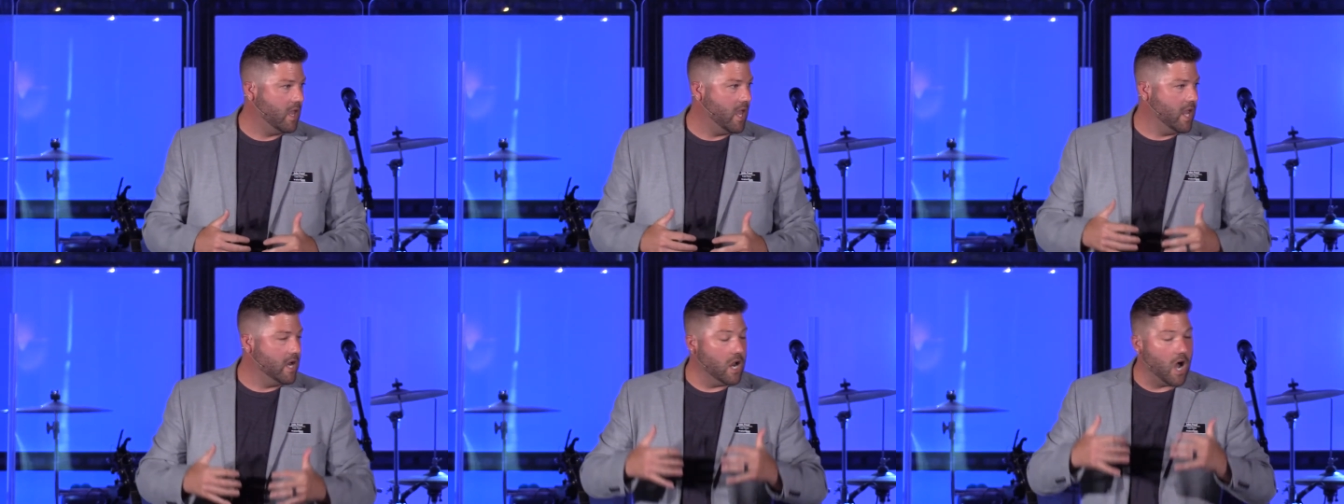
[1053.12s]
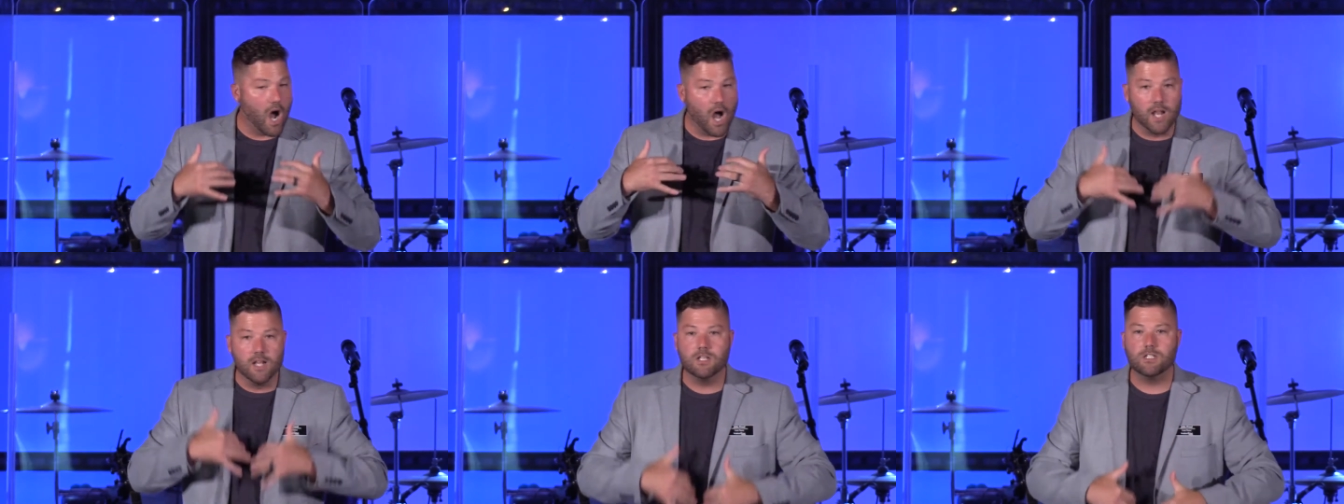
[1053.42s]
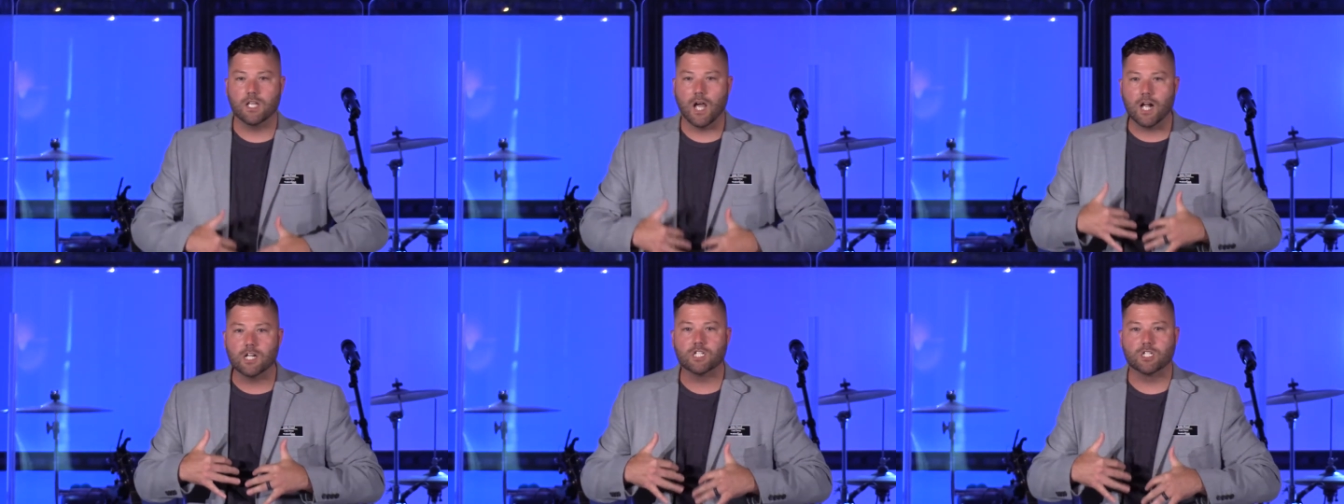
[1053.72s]
an
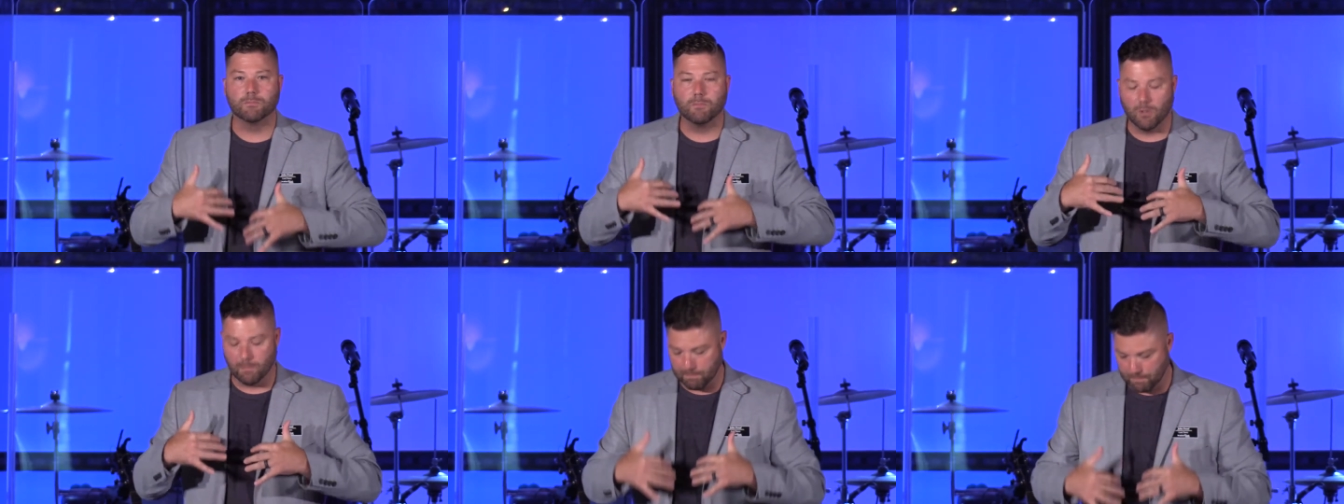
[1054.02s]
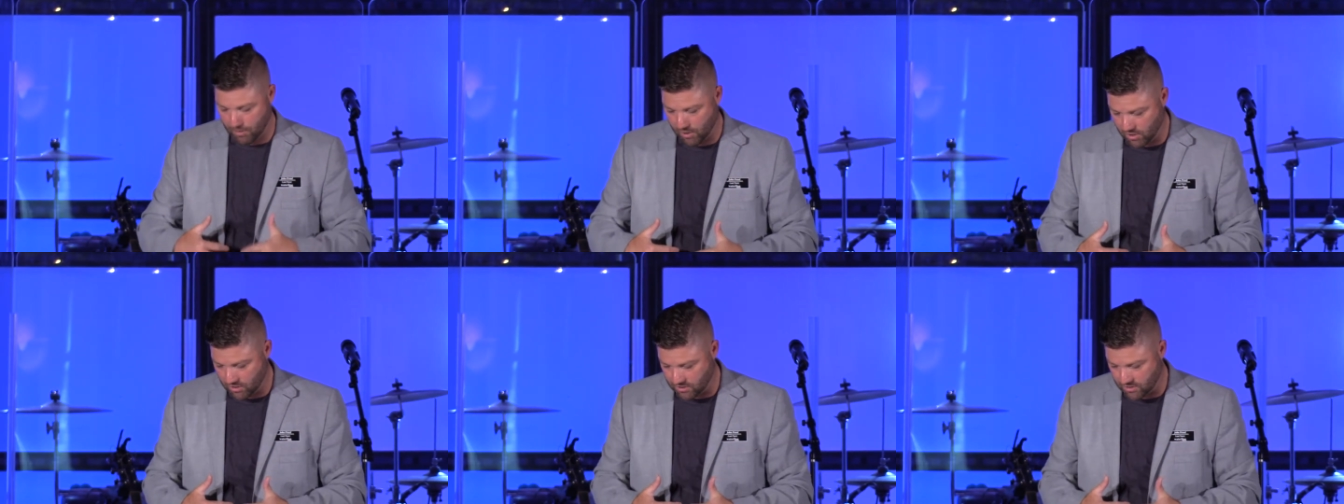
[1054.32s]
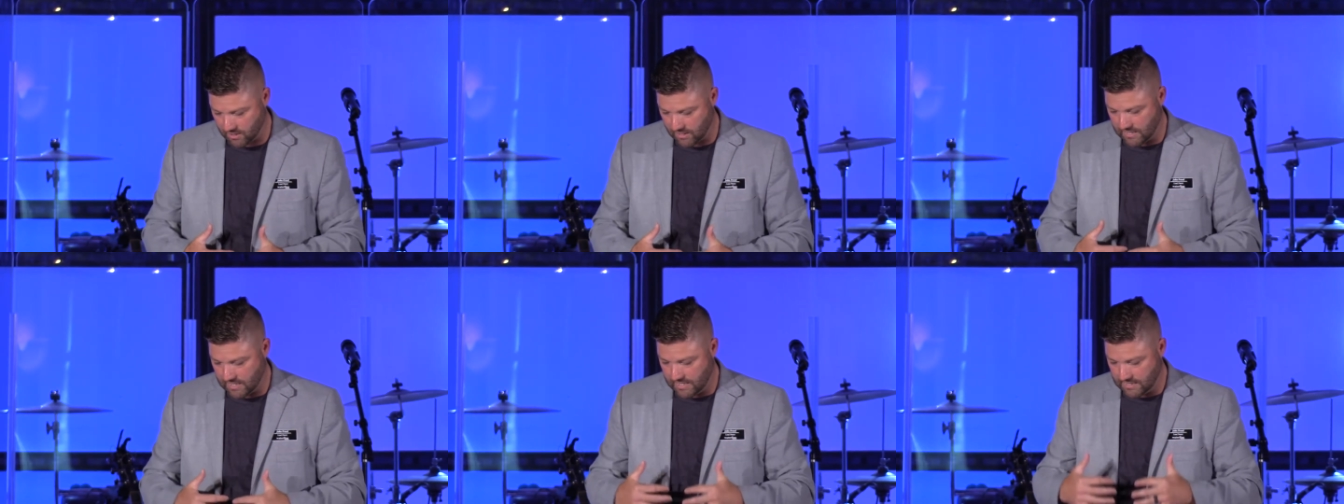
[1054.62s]
untouchable
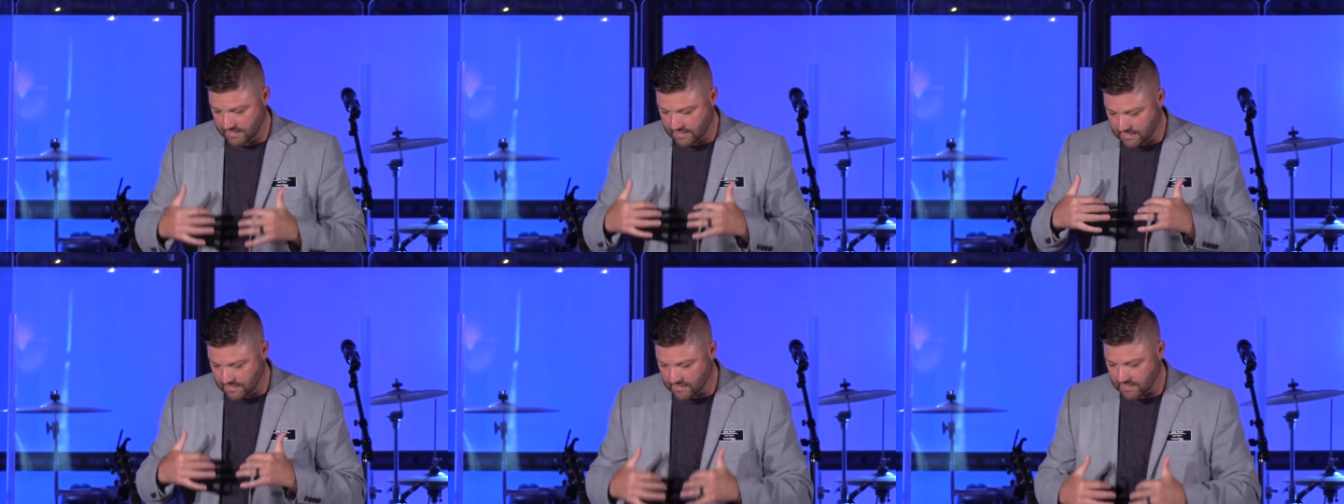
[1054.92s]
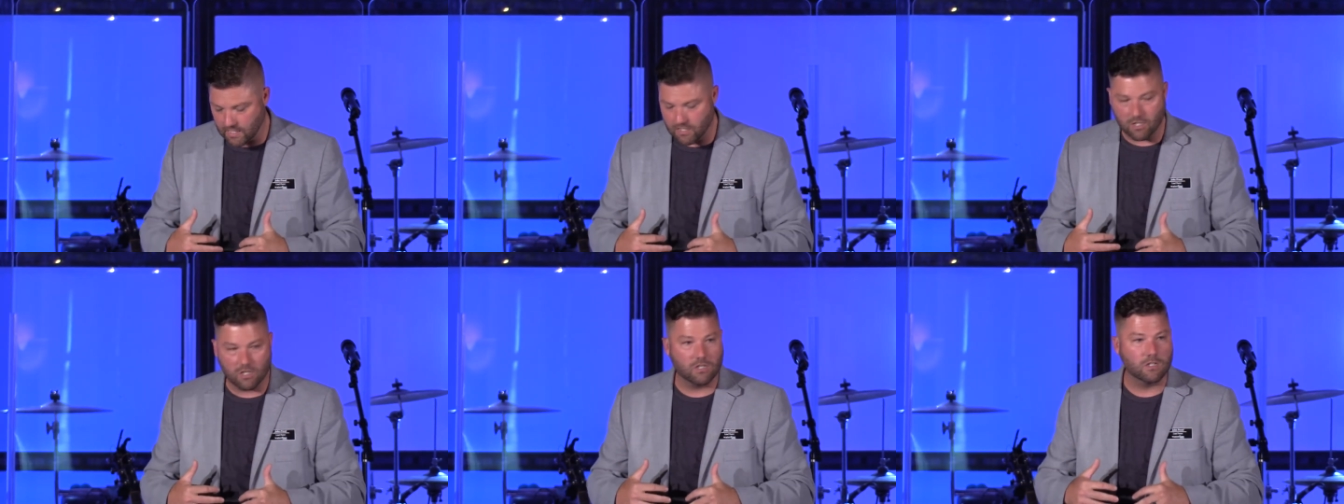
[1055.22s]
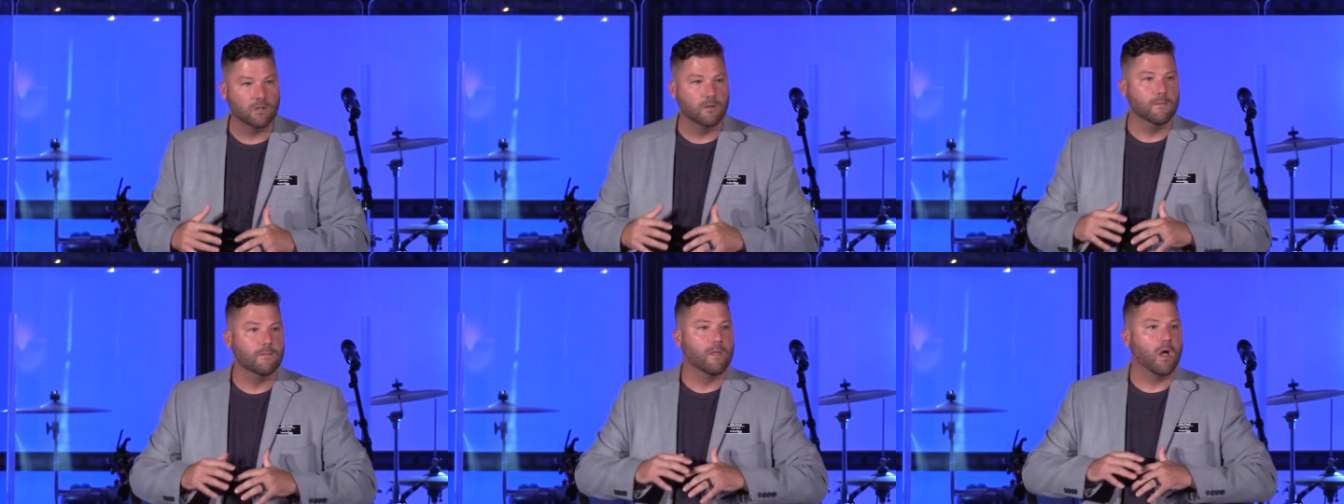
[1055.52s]
person,
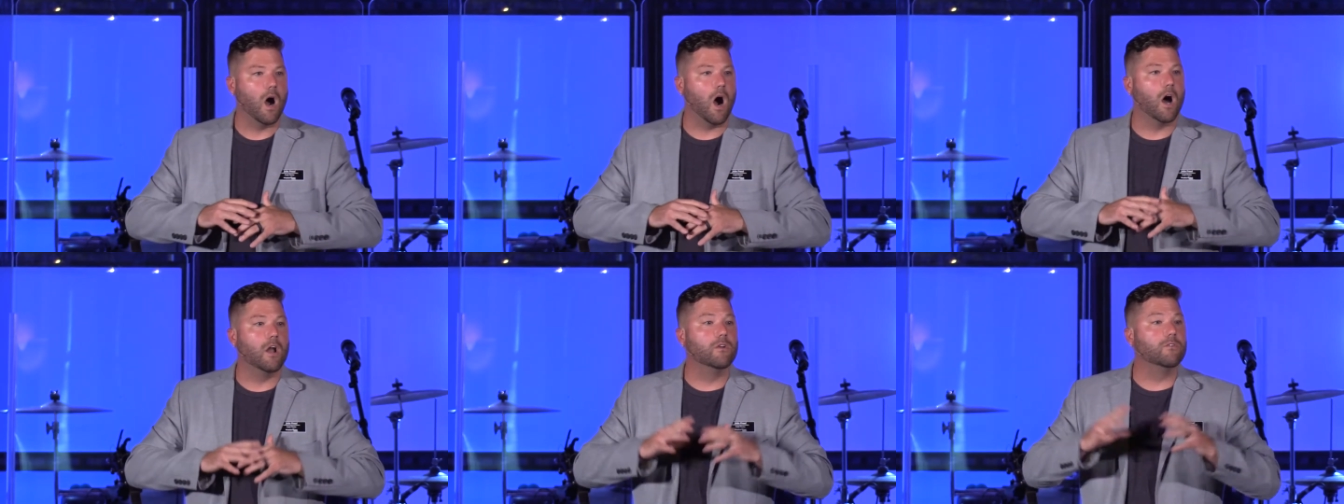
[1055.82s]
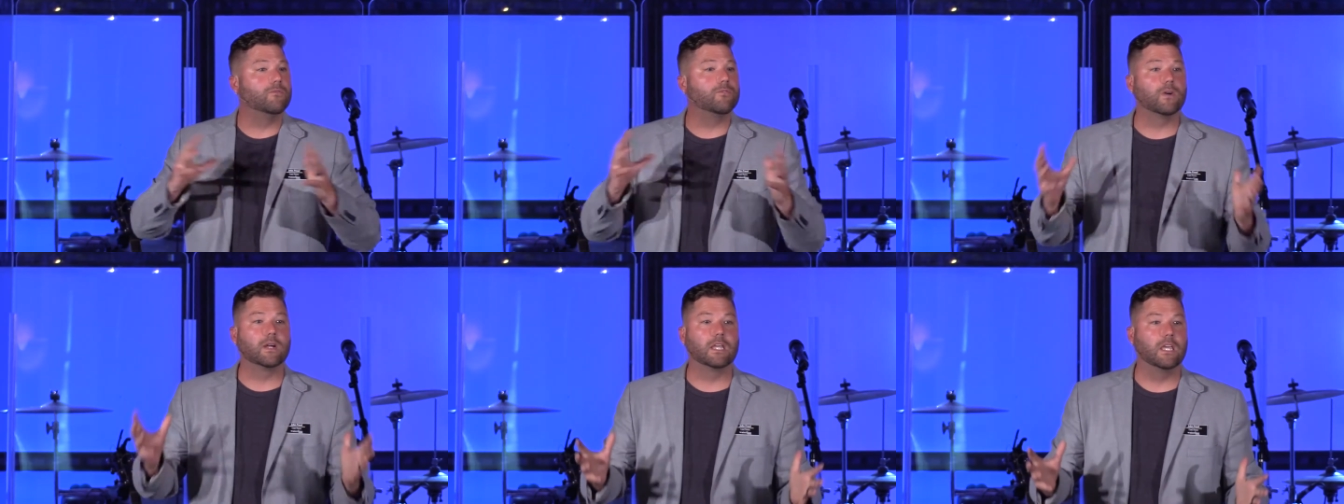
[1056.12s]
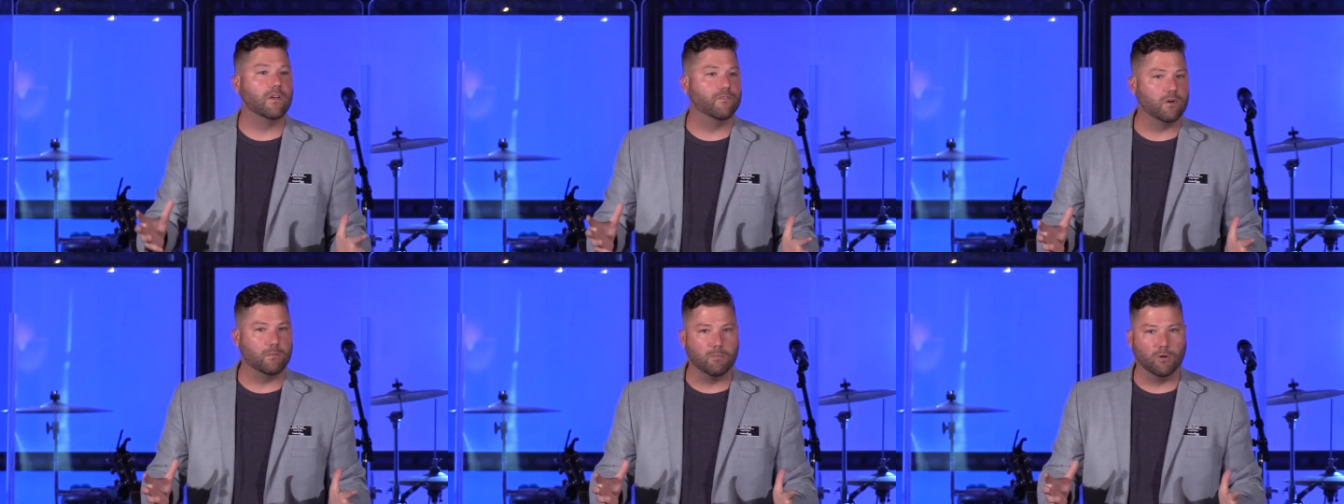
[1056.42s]
considered
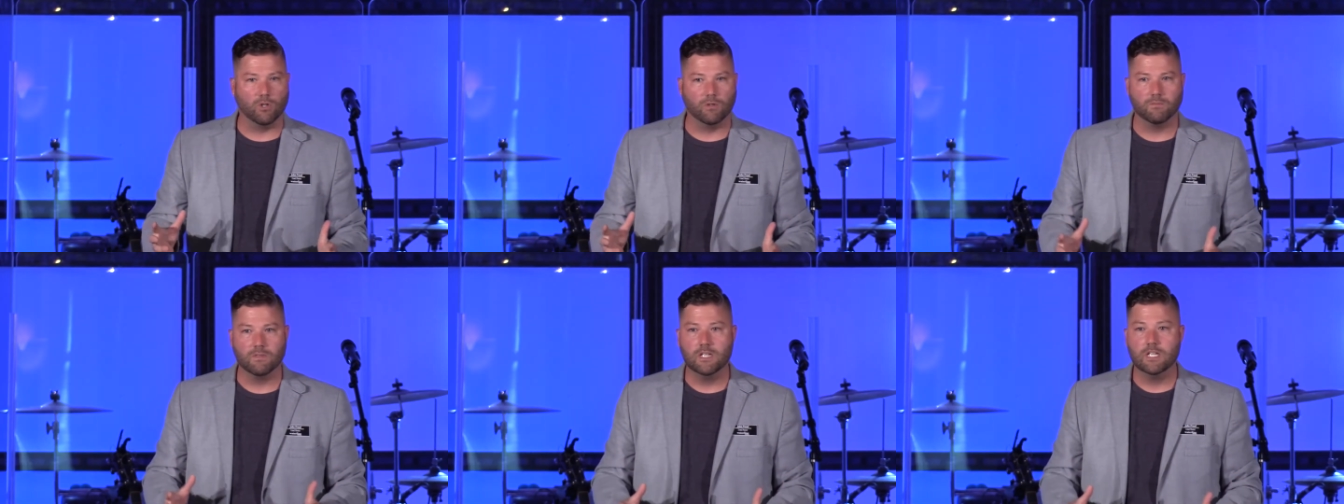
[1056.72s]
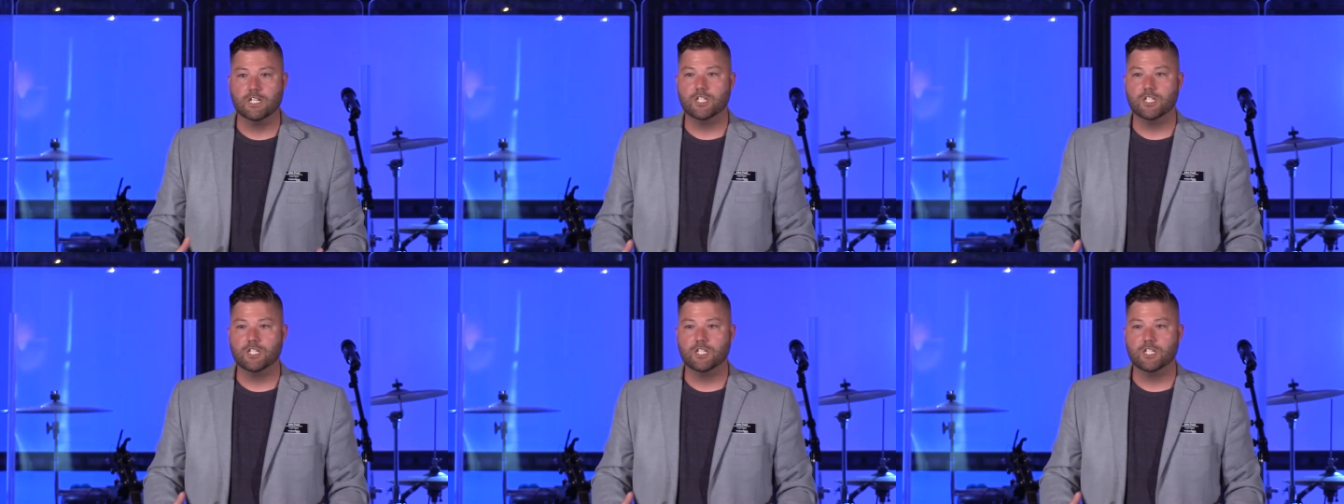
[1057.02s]
unforgivable.